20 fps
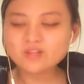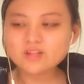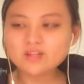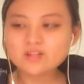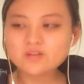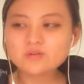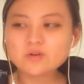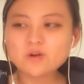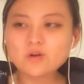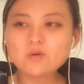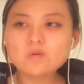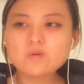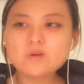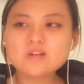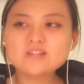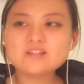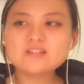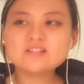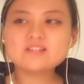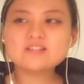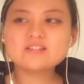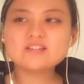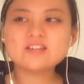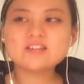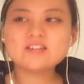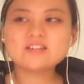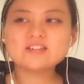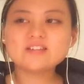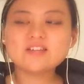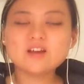you always
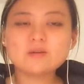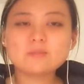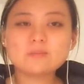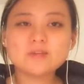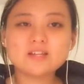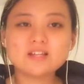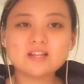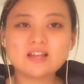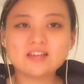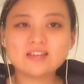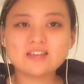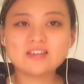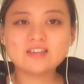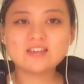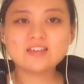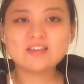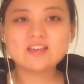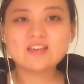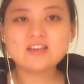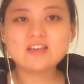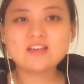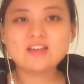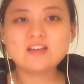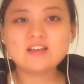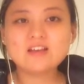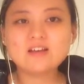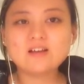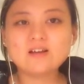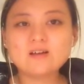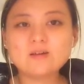tell me like,
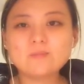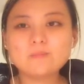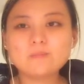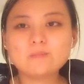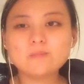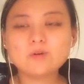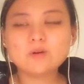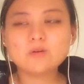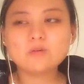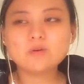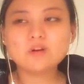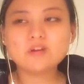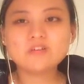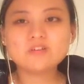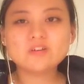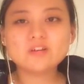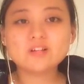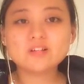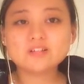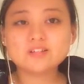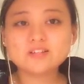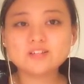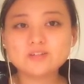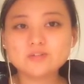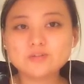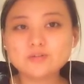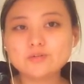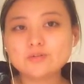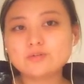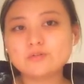what are you gonna
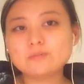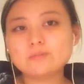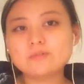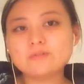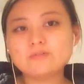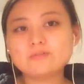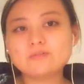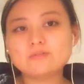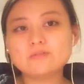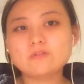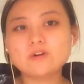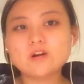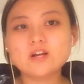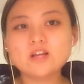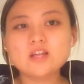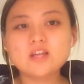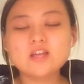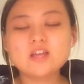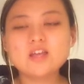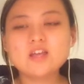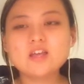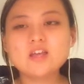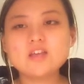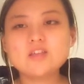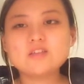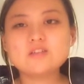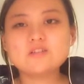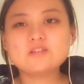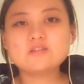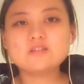do before
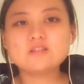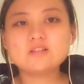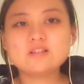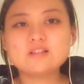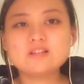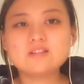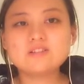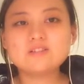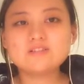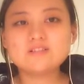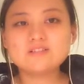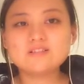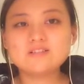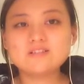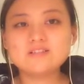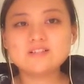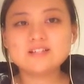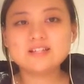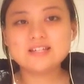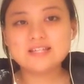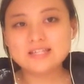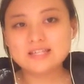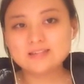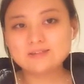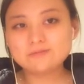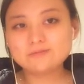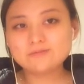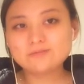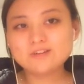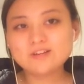you
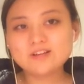leave?